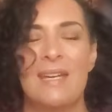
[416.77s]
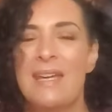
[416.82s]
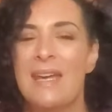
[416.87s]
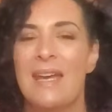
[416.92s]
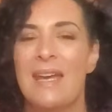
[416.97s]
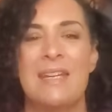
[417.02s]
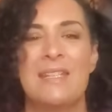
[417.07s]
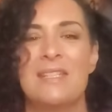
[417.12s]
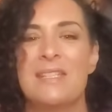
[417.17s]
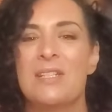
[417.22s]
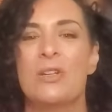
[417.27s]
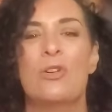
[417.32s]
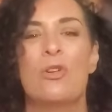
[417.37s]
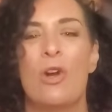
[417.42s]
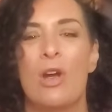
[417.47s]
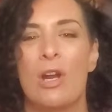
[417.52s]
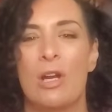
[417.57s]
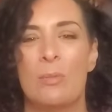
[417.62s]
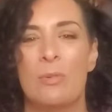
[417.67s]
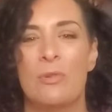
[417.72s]
it's an
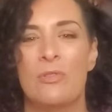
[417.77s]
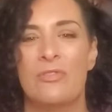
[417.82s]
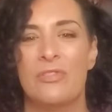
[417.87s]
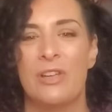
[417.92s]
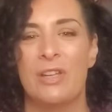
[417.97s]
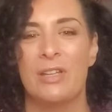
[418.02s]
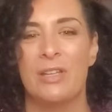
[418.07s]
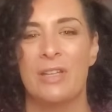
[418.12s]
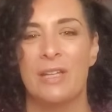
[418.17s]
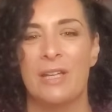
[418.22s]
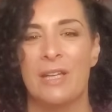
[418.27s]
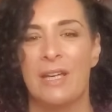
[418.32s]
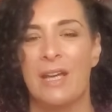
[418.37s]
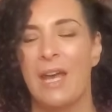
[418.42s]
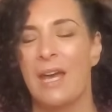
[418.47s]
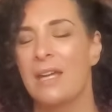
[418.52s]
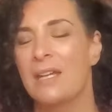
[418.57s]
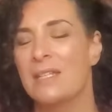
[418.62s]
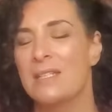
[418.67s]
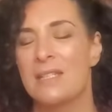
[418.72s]
incredible feeling,
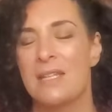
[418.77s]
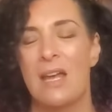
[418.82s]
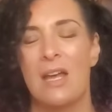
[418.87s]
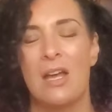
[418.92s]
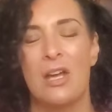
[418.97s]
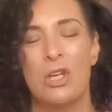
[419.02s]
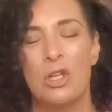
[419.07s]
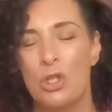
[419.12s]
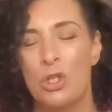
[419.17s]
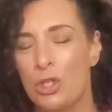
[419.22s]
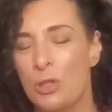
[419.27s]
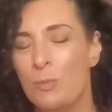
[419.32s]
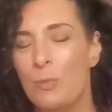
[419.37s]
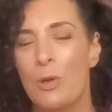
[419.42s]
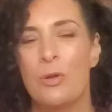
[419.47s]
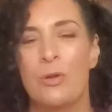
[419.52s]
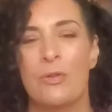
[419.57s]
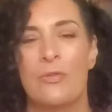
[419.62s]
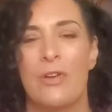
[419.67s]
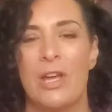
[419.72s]
and it's good
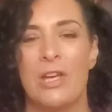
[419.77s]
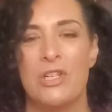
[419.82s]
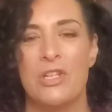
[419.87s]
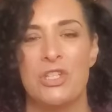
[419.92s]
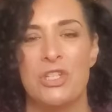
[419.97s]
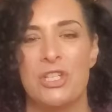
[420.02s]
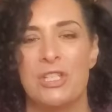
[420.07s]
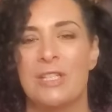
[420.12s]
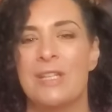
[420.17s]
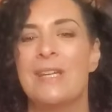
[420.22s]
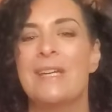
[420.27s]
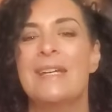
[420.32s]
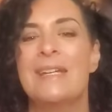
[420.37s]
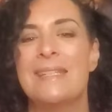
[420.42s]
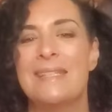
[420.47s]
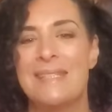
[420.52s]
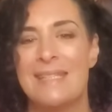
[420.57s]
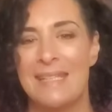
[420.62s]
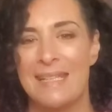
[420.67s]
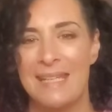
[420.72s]
motivation
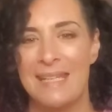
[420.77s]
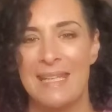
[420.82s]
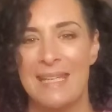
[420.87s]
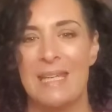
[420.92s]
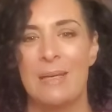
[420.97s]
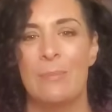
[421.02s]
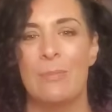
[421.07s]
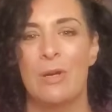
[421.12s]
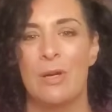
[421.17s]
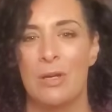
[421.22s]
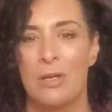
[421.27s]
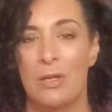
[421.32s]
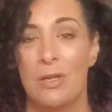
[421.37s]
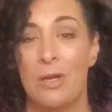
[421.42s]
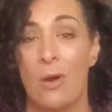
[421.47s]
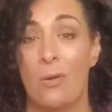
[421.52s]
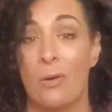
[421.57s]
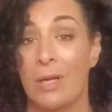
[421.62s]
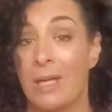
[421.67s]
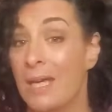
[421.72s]
to keep
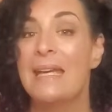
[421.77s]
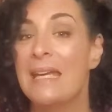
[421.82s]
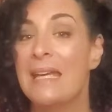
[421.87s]
going.